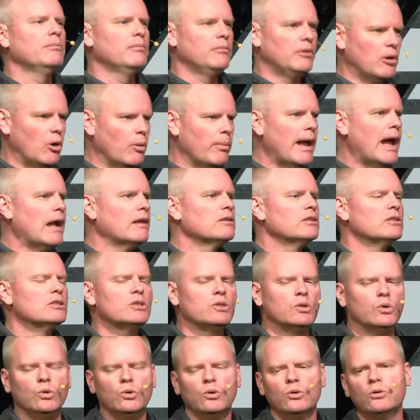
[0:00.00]
go back to
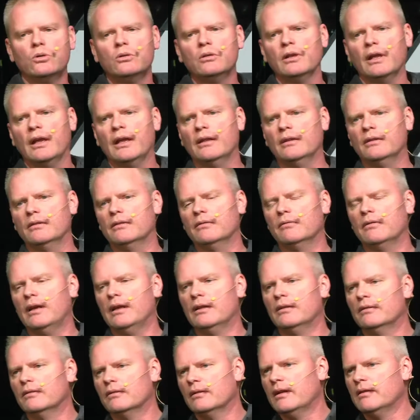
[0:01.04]
school and,
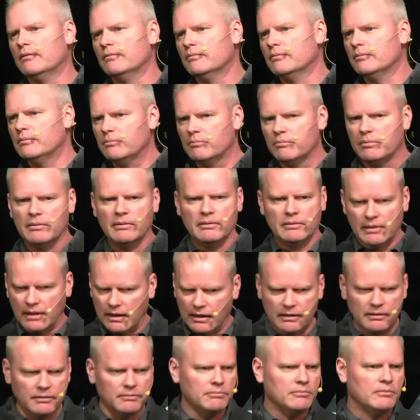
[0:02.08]
and, and
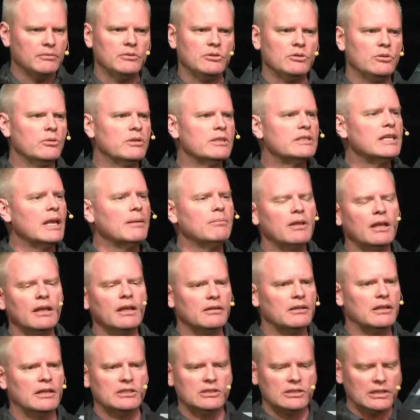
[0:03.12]
do the same thing.
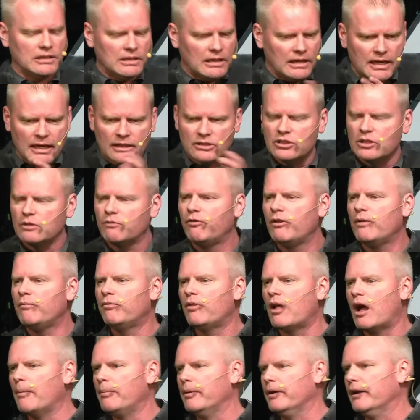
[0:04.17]
Like again, just flip
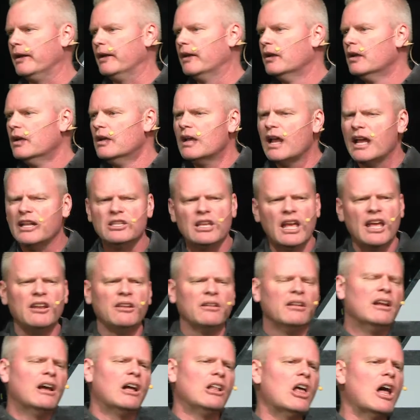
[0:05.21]
flopping it. And, and
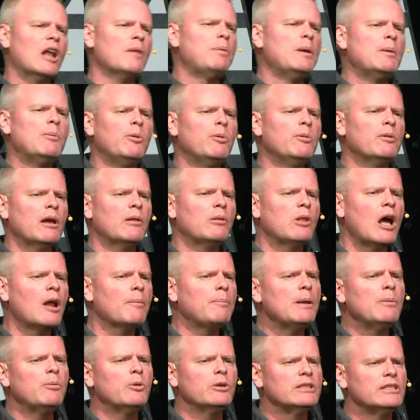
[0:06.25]
a lot of people, a lot of
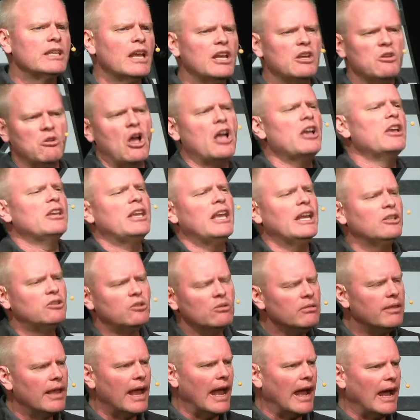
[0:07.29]
people would say, oh, you can't do
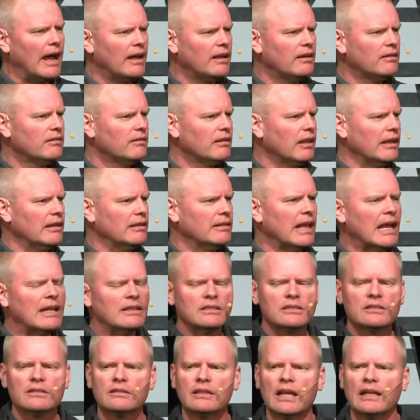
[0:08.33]
that. Like
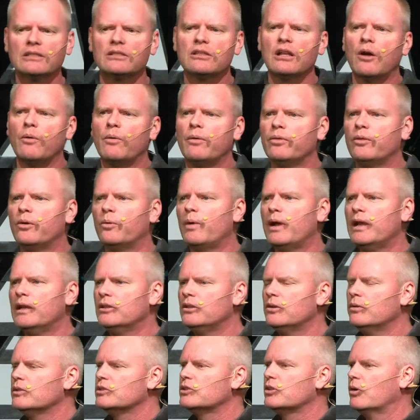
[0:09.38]
that's that's not the way to
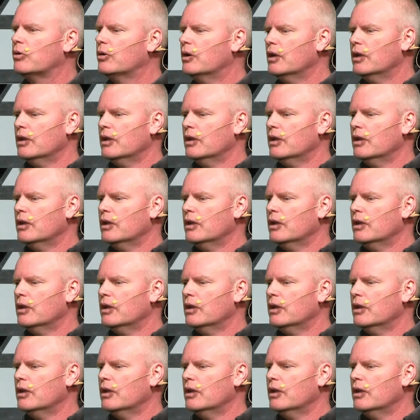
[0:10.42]
do it. And so,